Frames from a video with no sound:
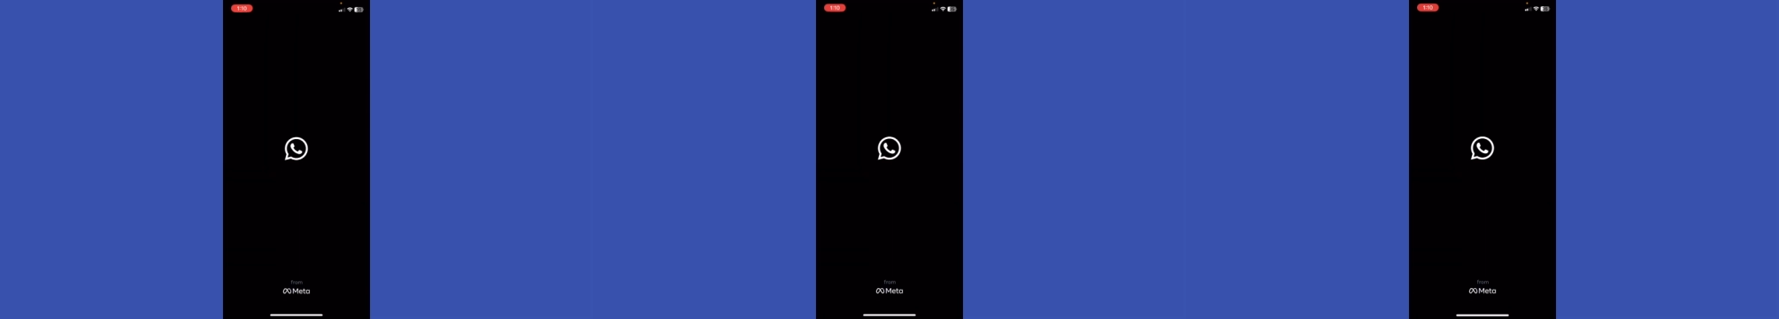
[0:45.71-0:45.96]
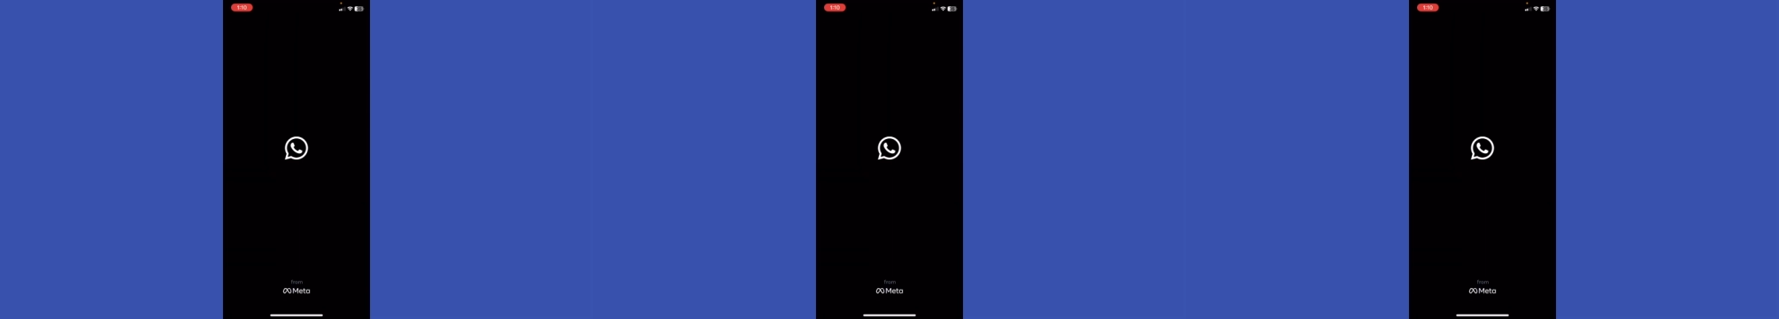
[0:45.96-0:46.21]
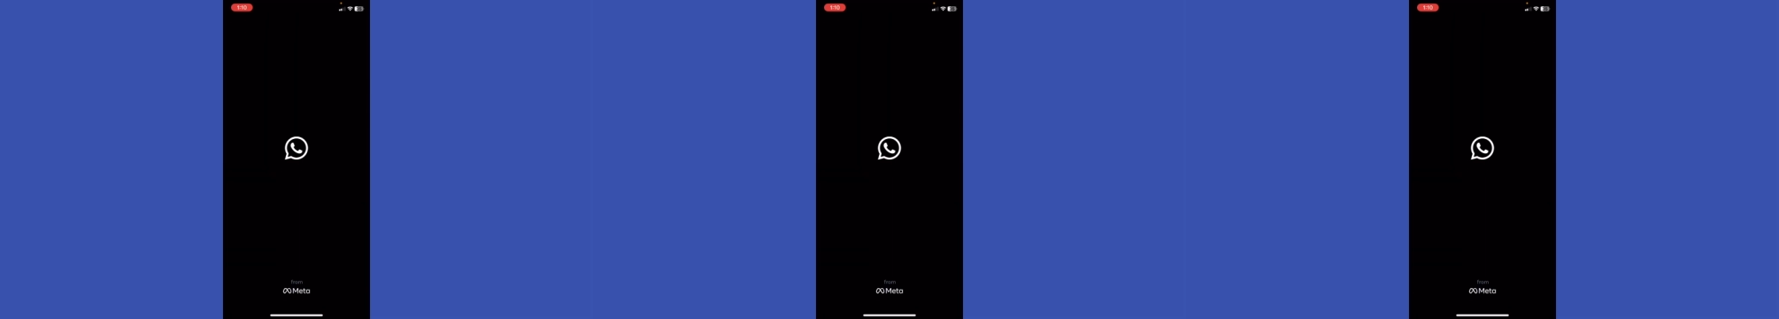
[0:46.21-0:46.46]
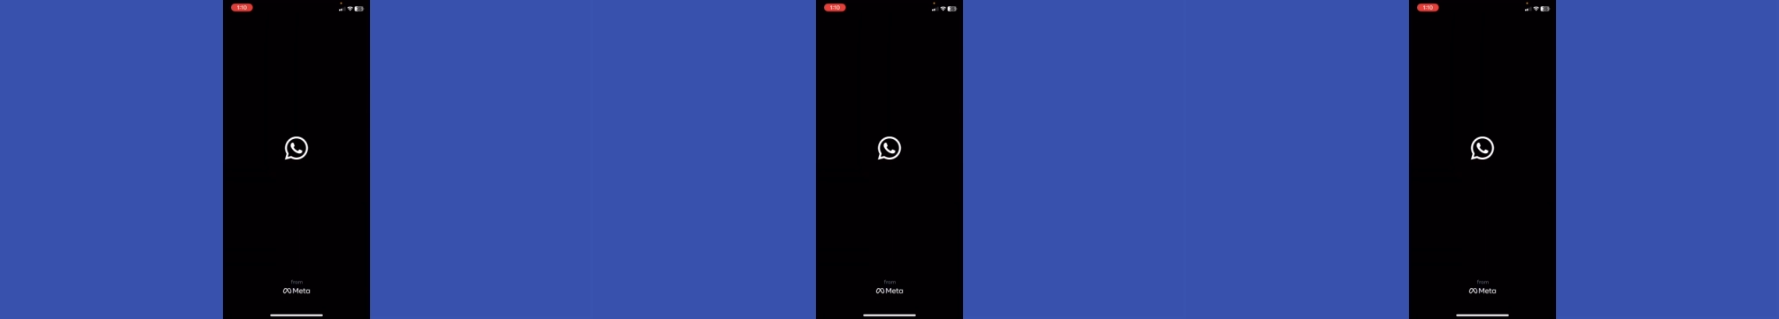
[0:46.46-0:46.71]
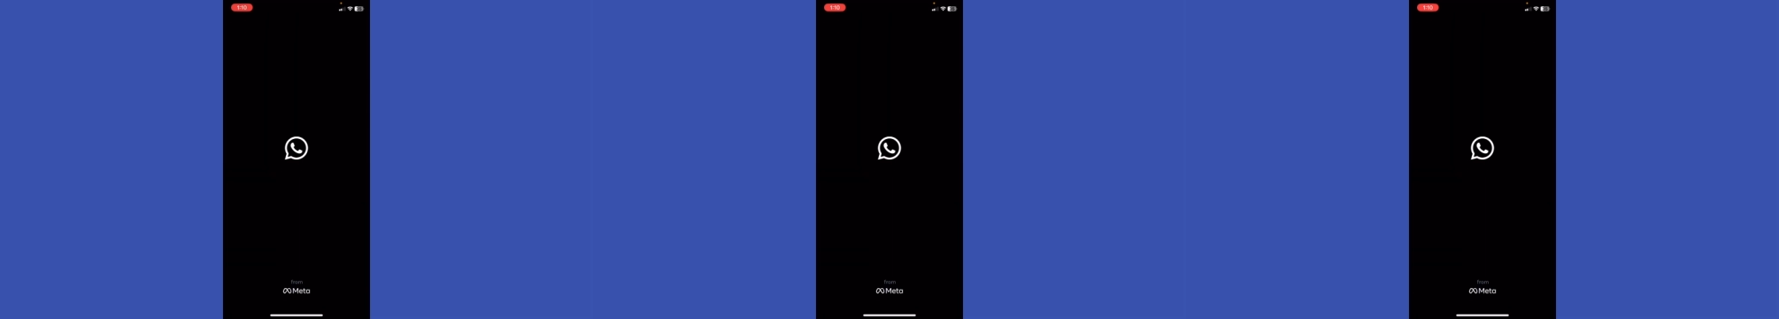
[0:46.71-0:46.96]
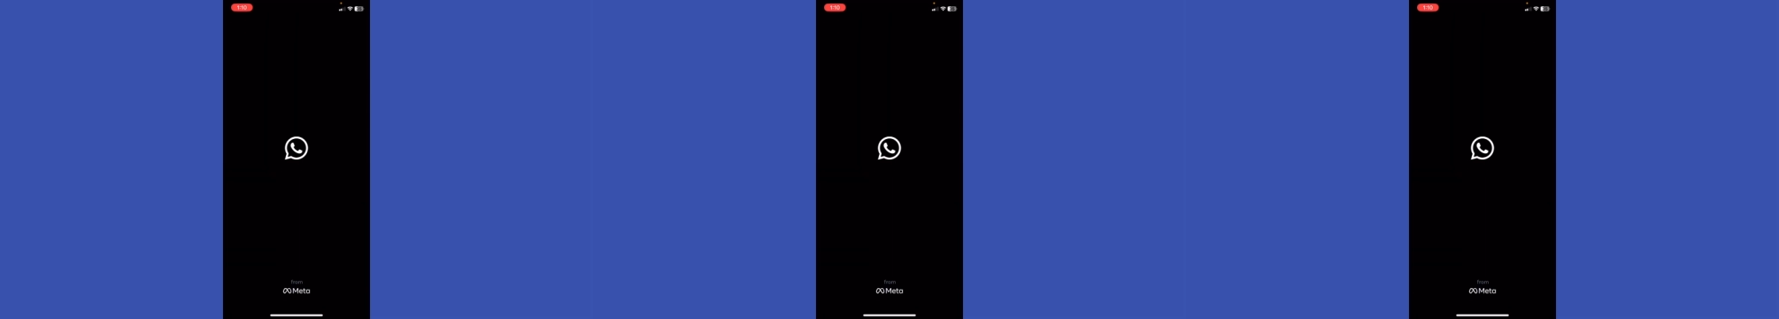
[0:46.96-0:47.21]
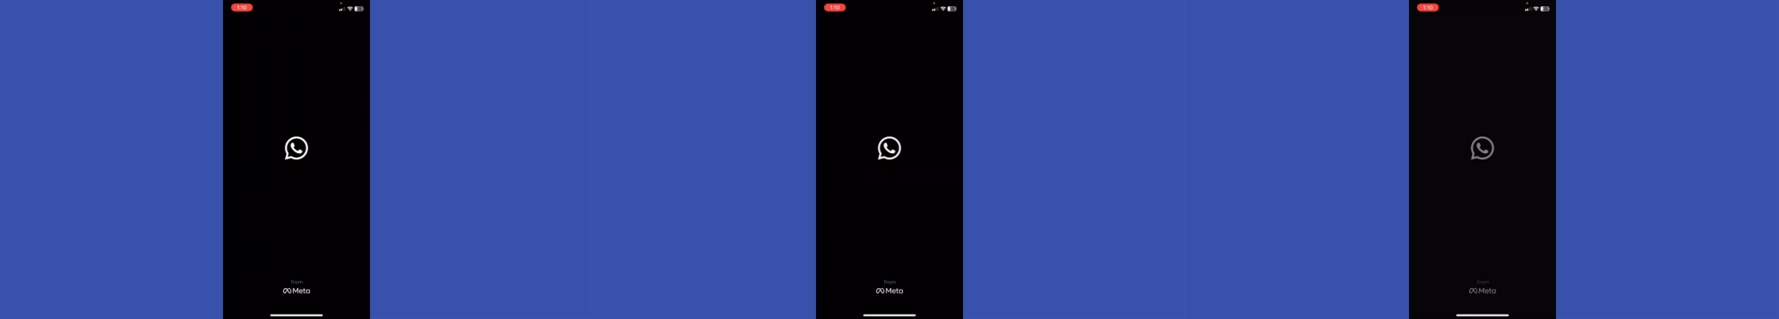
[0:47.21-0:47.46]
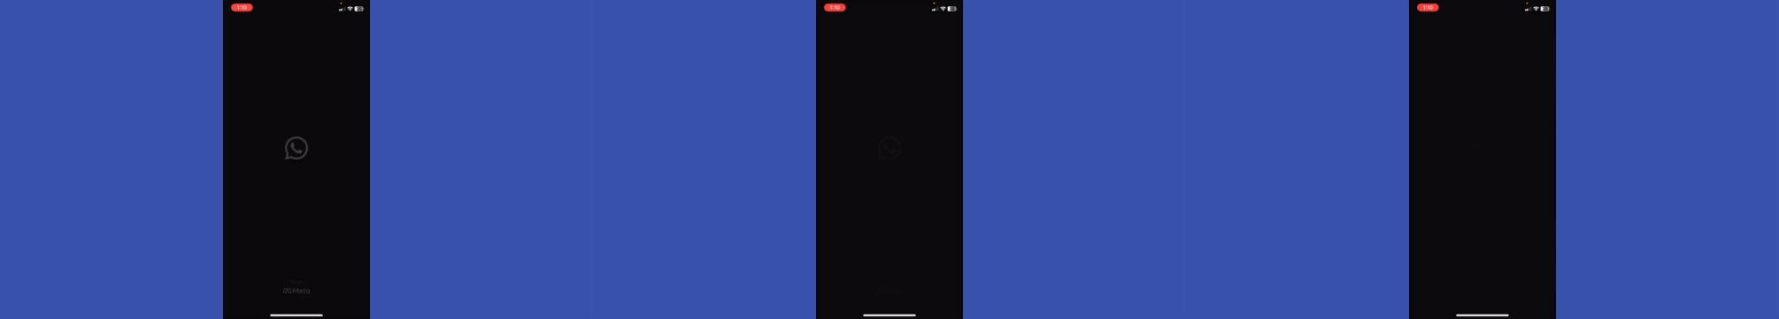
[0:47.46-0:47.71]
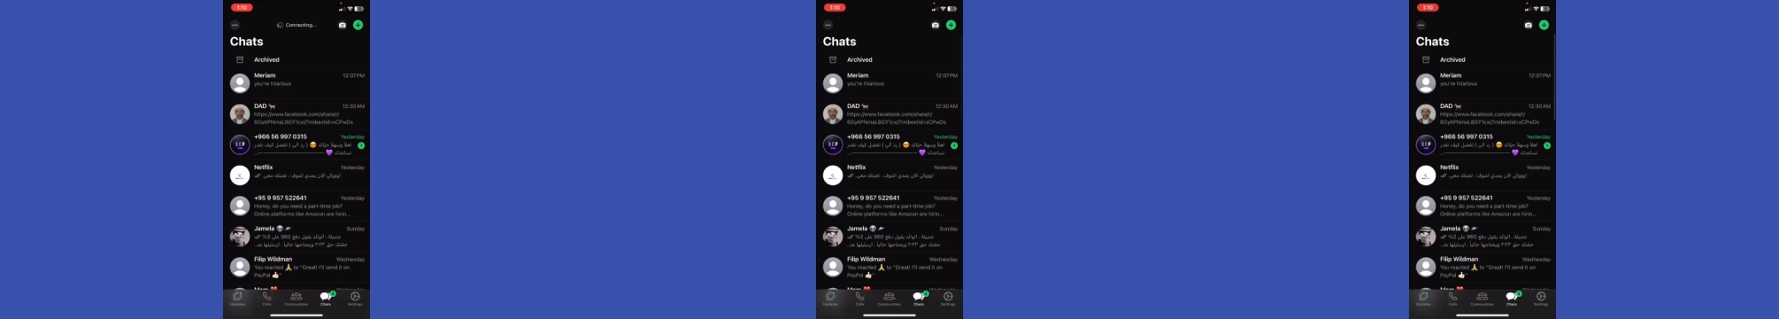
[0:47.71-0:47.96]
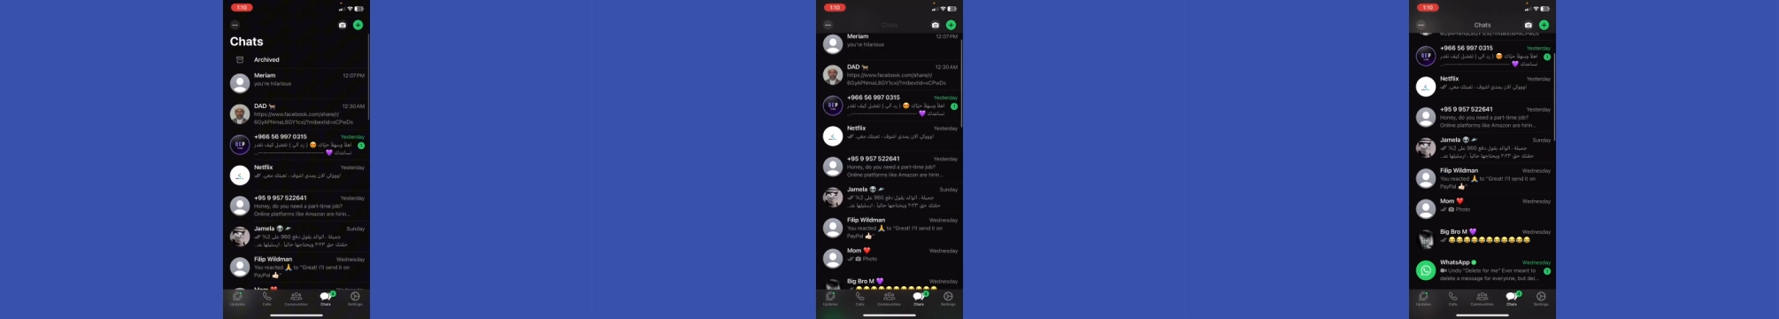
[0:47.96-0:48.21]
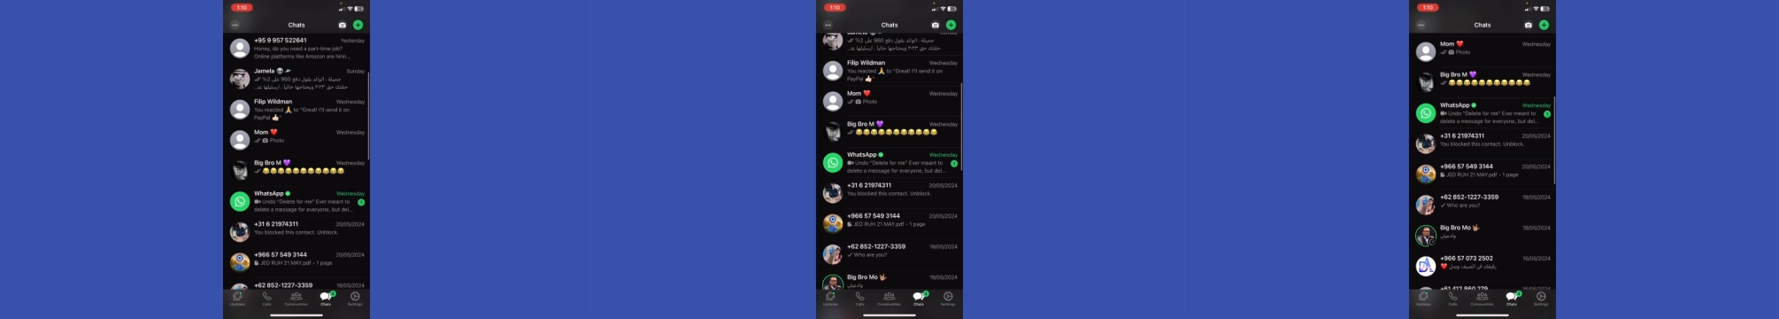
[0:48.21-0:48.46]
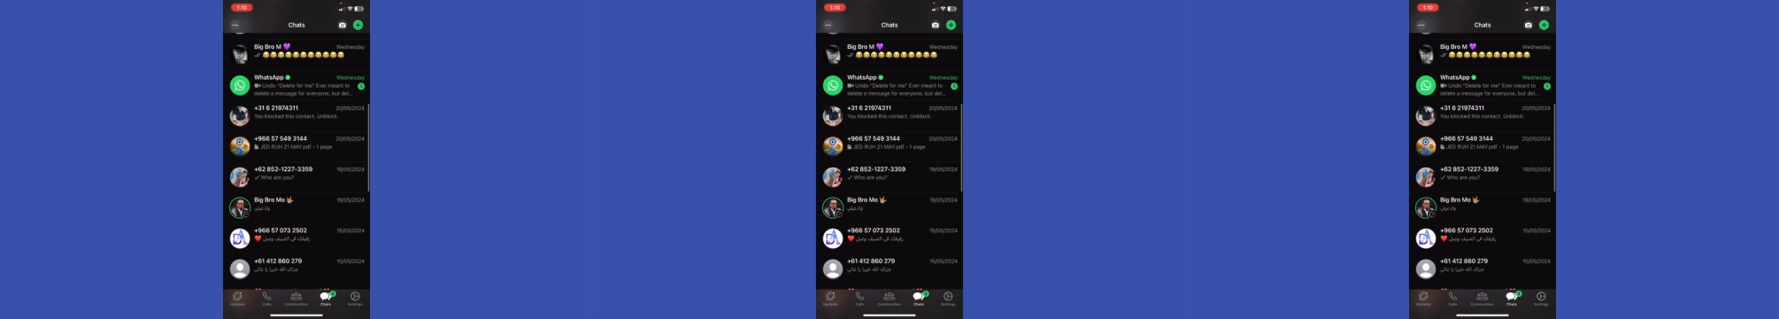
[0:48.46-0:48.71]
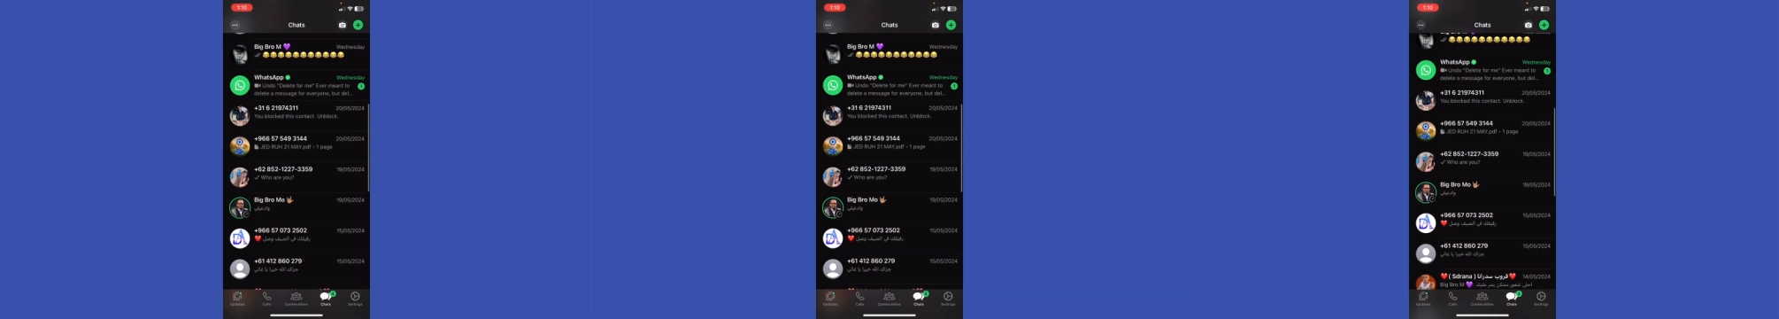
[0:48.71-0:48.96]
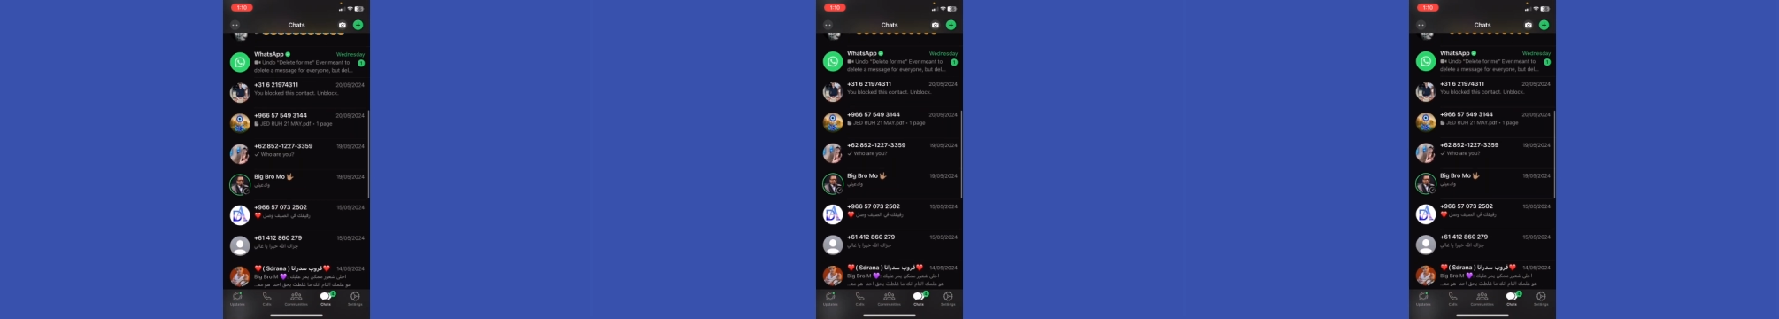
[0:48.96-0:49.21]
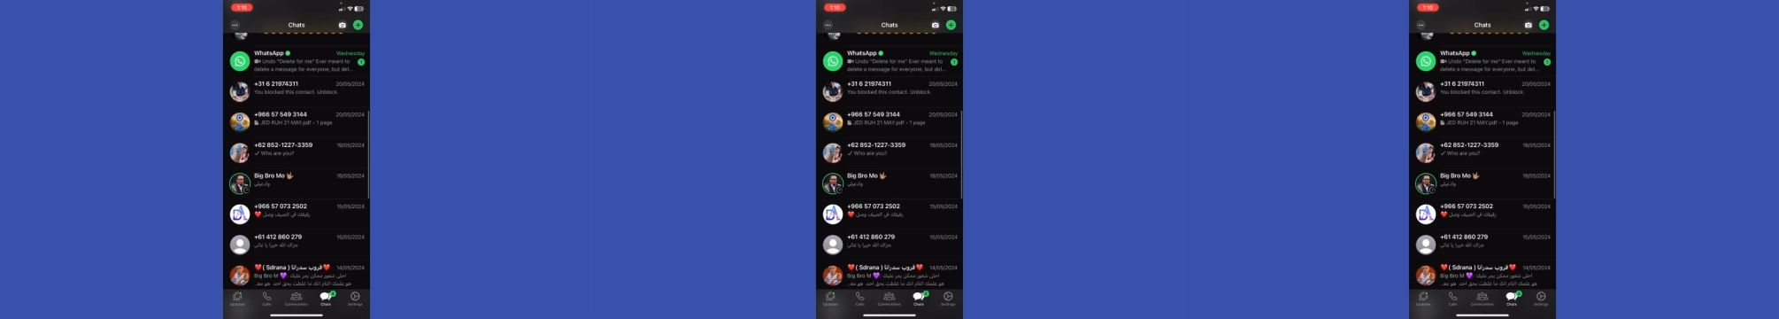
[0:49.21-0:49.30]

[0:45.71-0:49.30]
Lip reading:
(no speaker visible)